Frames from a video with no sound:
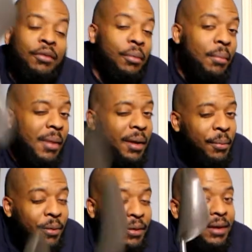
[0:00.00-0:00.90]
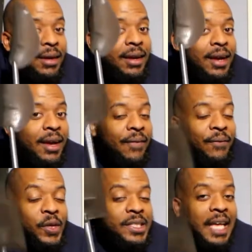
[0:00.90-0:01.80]
Remember,
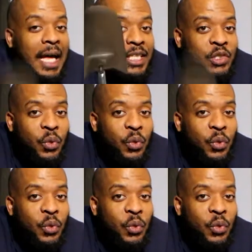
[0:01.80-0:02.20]
for size